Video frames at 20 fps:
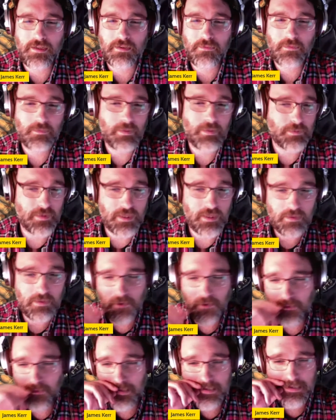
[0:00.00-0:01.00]
need people need
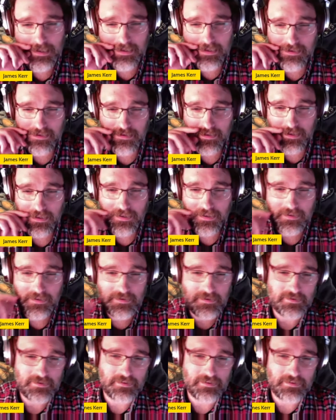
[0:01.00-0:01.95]
more mustaches, I guess.